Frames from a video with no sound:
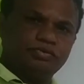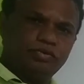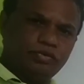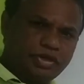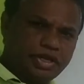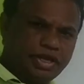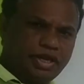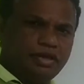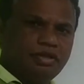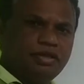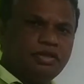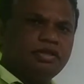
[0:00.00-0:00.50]

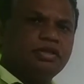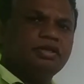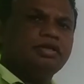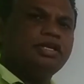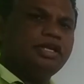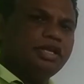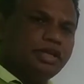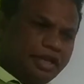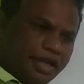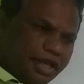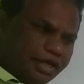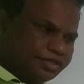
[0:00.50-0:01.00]
Okay,
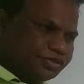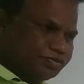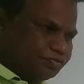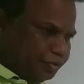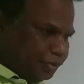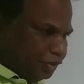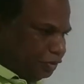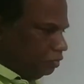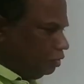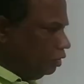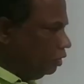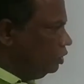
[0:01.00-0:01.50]
in next
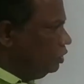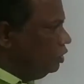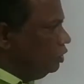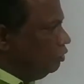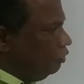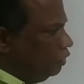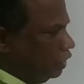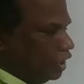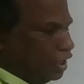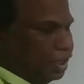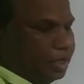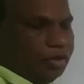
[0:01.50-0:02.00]
video
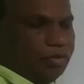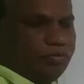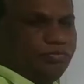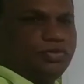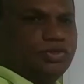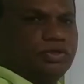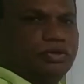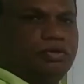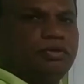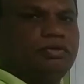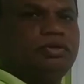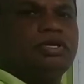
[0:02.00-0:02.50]
we can
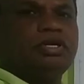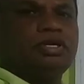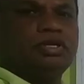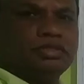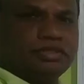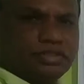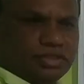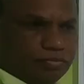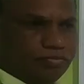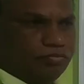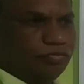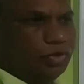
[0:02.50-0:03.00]
observe
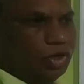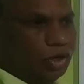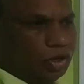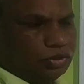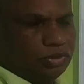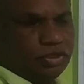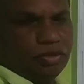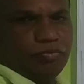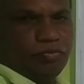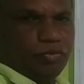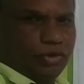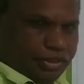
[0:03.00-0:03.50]
some
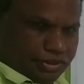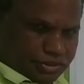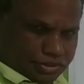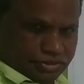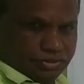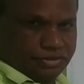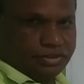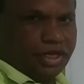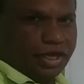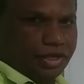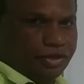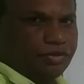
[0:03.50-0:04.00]
other
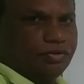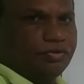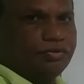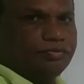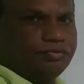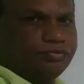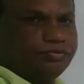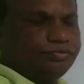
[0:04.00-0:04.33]
points. Thank you.